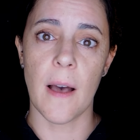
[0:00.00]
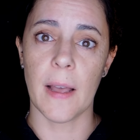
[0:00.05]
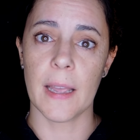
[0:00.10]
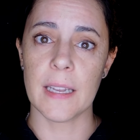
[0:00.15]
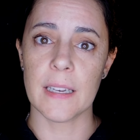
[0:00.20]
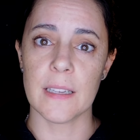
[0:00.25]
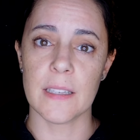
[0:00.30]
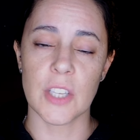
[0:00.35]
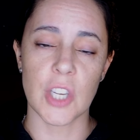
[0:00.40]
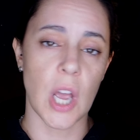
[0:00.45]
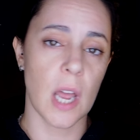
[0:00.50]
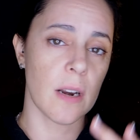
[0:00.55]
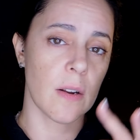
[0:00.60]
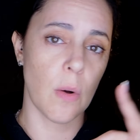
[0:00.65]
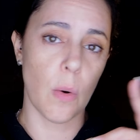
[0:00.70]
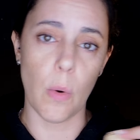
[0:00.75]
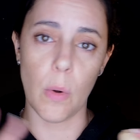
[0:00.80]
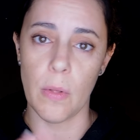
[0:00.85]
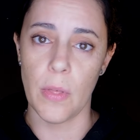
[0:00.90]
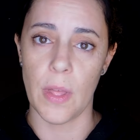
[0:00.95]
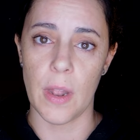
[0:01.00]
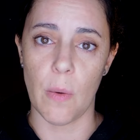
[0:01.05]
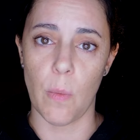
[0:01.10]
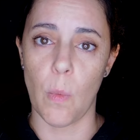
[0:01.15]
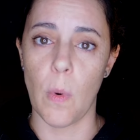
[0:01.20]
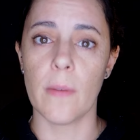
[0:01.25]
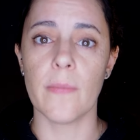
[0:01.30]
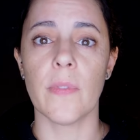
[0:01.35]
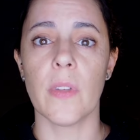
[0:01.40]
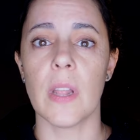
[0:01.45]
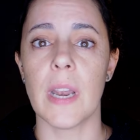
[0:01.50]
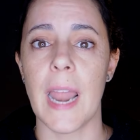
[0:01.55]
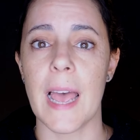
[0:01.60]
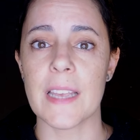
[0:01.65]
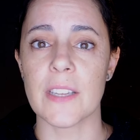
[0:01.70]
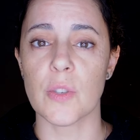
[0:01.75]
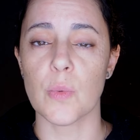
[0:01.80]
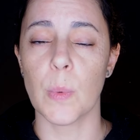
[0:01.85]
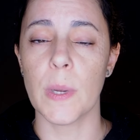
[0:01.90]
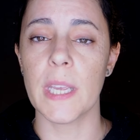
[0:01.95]
in the channel, or the one the
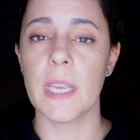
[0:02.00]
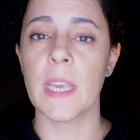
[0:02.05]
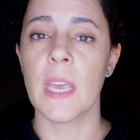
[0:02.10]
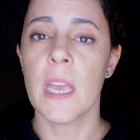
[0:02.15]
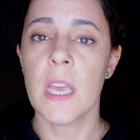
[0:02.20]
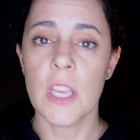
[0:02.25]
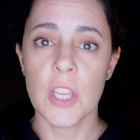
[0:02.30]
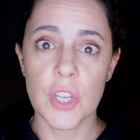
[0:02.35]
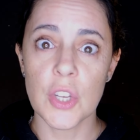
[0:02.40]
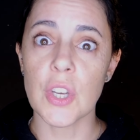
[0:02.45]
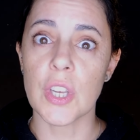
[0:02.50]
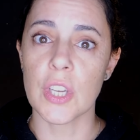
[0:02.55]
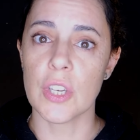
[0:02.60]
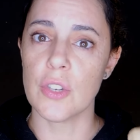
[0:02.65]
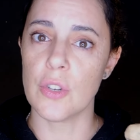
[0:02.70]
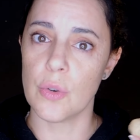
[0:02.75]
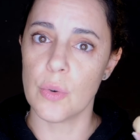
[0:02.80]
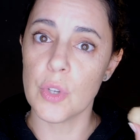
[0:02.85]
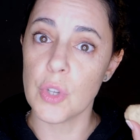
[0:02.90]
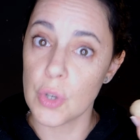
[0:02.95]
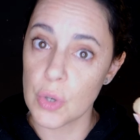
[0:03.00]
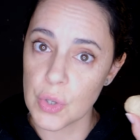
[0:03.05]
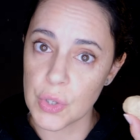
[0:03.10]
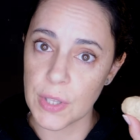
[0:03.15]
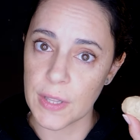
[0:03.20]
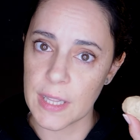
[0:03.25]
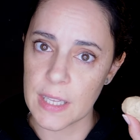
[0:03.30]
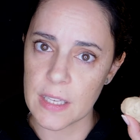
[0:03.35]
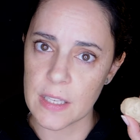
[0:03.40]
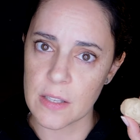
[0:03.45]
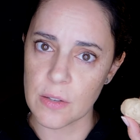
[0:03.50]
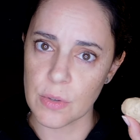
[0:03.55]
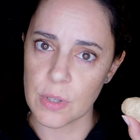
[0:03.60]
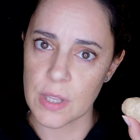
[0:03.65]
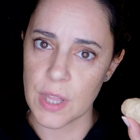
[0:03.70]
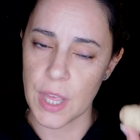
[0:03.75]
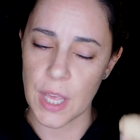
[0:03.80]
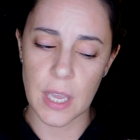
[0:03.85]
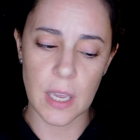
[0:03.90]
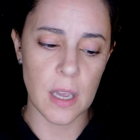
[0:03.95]
last week, you can use this
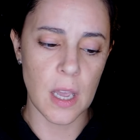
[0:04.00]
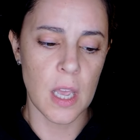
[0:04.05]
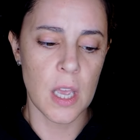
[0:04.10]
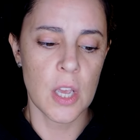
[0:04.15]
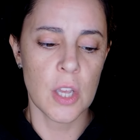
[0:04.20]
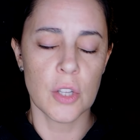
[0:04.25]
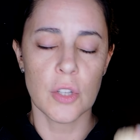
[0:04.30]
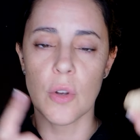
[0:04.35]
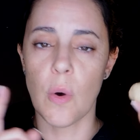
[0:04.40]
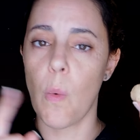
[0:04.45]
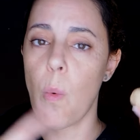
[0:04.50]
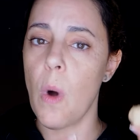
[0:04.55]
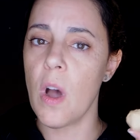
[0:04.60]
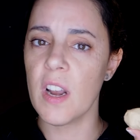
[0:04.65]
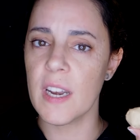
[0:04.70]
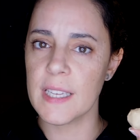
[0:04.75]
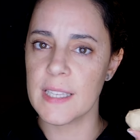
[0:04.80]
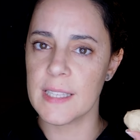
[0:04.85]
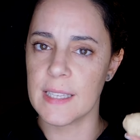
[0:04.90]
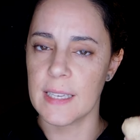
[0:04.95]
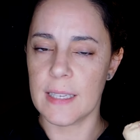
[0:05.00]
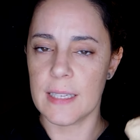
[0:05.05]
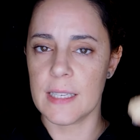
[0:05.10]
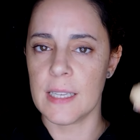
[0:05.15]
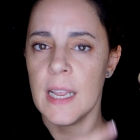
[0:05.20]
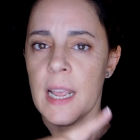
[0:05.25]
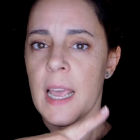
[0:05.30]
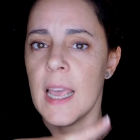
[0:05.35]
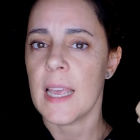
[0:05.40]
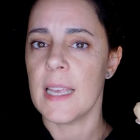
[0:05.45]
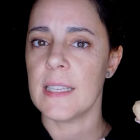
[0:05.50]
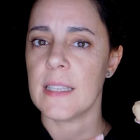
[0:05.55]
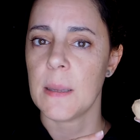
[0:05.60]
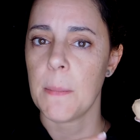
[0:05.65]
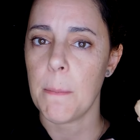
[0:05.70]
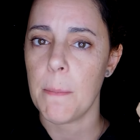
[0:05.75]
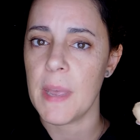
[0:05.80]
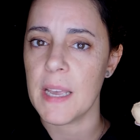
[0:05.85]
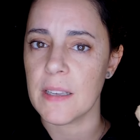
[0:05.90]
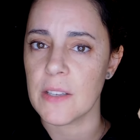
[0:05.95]
thing. So what is it? It's a
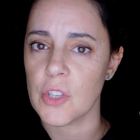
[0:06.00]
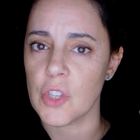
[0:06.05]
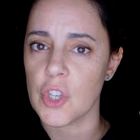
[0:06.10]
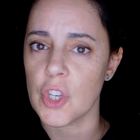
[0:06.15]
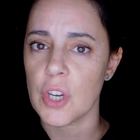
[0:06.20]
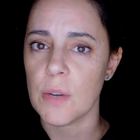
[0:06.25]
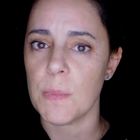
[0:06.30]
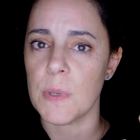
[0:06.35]
mixture